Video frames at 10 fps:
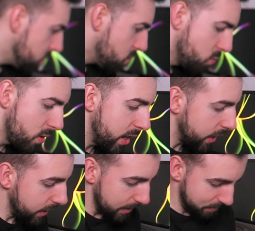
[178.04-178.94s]

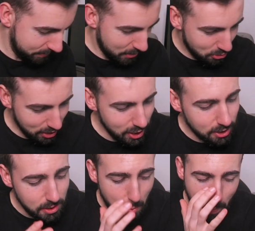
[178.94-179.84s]
Already, I'm not going to
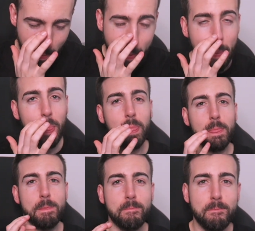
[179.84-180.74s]
lie,
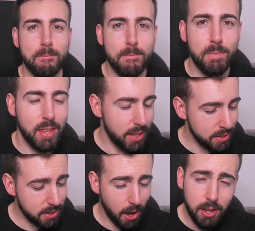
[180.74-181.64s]

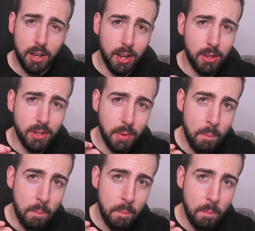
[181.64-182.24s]
this colour looks